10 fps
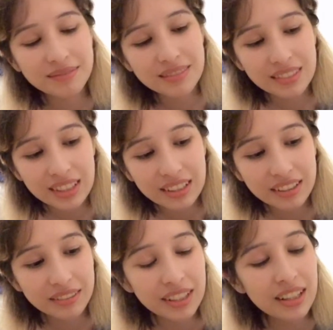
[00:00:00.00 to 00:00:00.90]
Yeah.
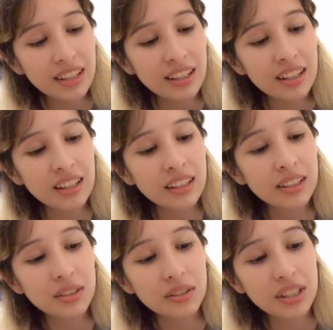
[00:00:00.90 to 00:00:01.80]

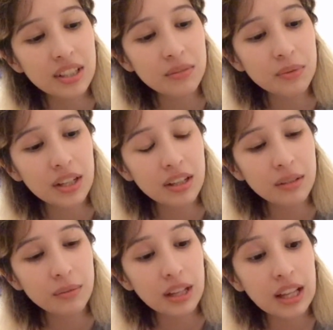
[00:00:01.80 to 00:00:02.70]
So then we come,
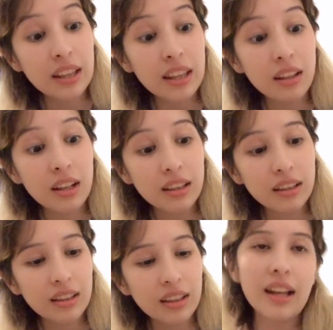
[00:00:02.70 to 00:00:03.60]
and they thought
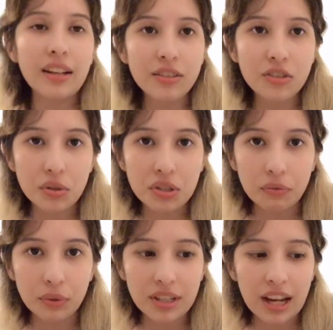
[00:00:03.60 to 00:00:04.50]
that Joseph
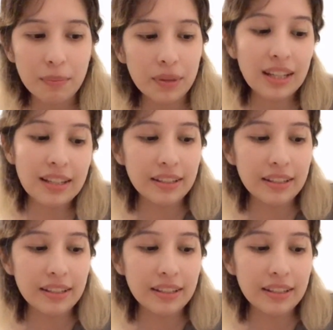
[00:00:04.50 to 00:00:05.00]
would die, but he didn't